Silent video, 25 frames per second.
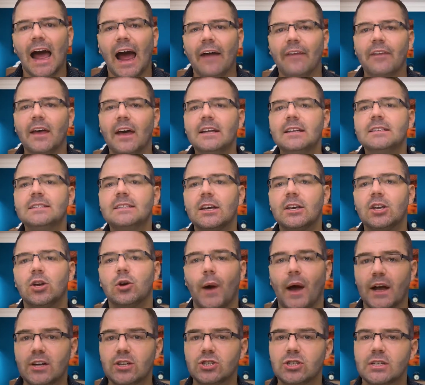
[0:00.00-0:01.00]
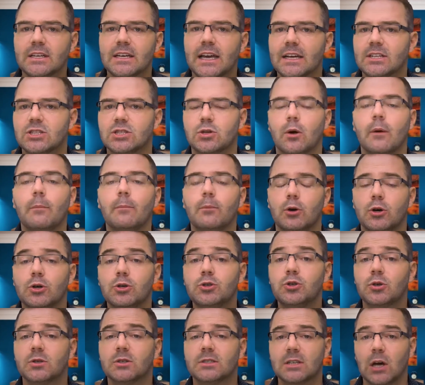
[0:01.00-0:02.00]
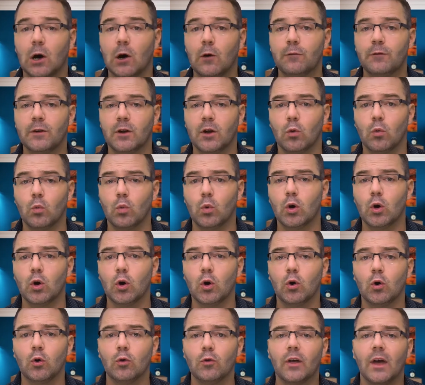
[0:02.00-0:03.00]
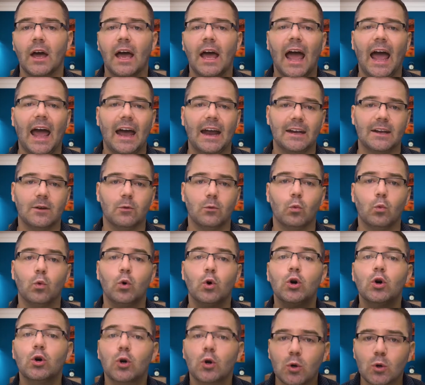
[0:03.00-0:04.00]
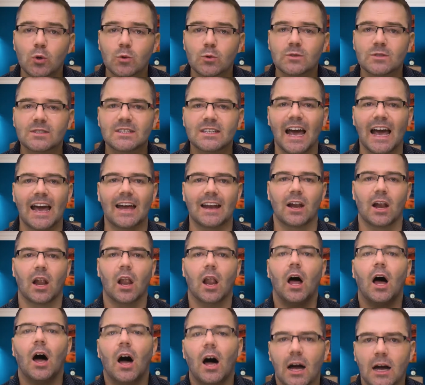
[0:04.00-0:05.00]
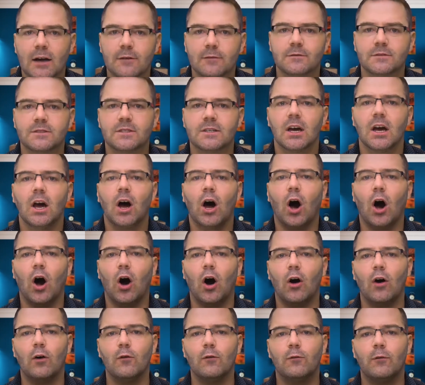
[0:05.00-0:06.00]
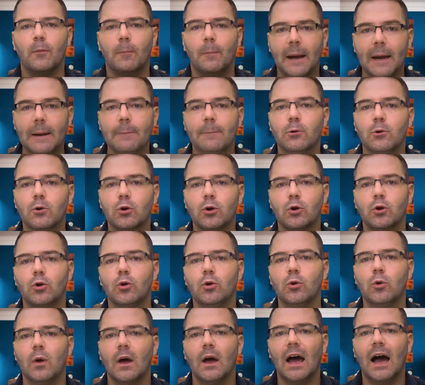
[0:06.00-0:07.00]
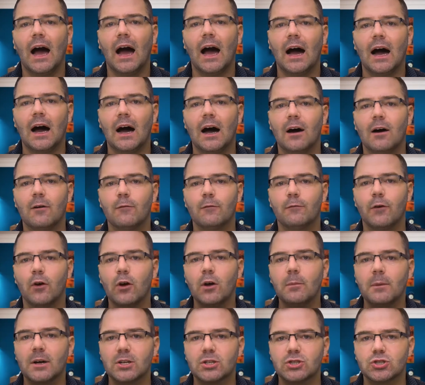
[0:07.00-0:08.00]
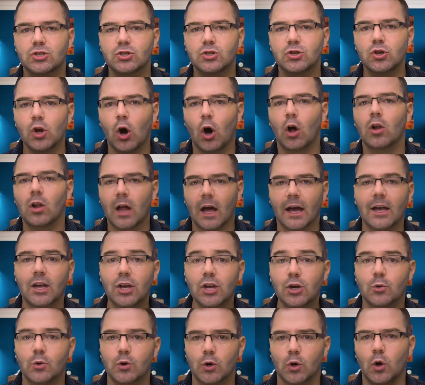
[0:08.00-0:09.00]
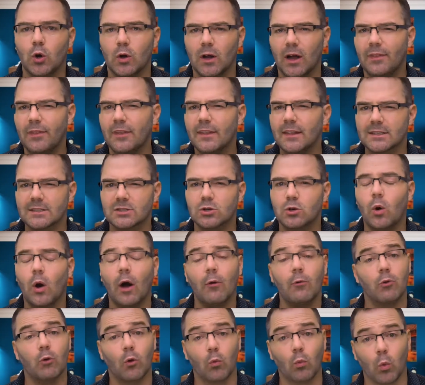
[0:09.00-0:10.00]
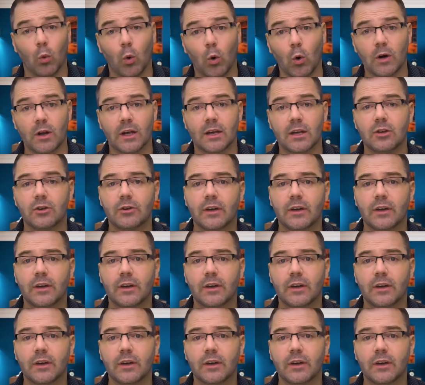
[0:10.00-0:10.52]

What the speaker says: And that is that you actually get to immerse yourself in a world and in worlds and lives of people who are very much not like you at all. I think that's quite rewarding.